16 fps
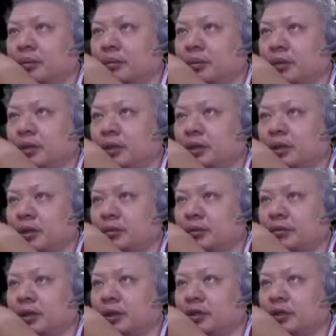deliver a
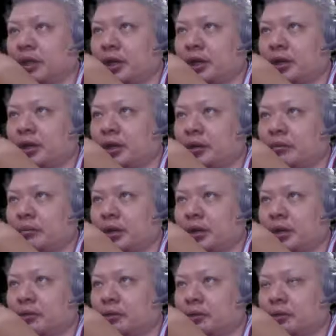check, black would
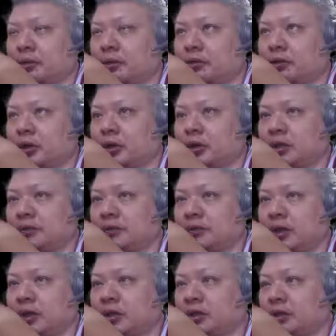solidify his
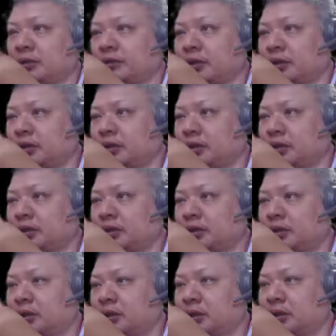defenses.
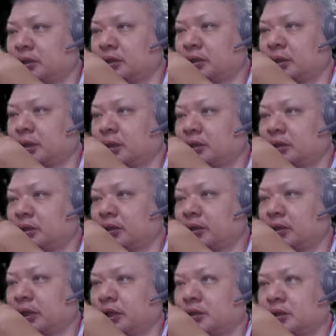Sorry,
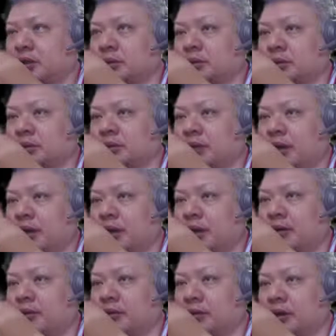H6 plus 5,
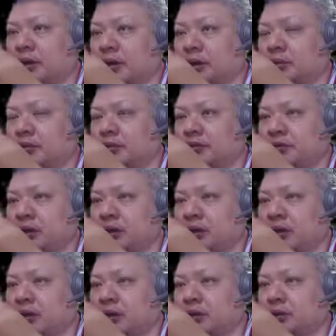move the
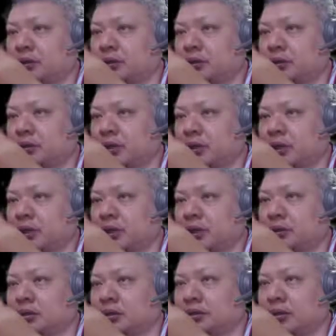horse,
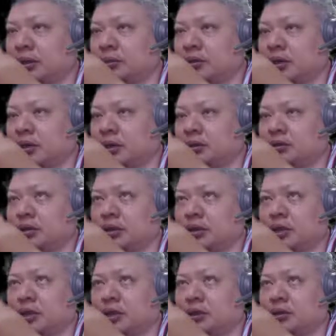develop the horse, threatening to
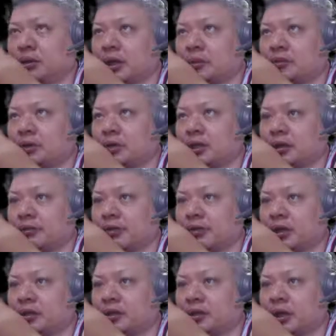capture the advisor
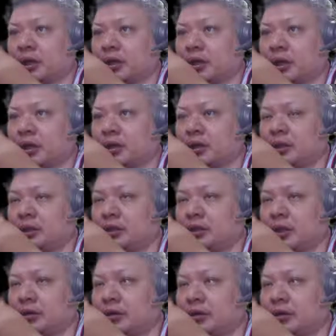and then the chariot.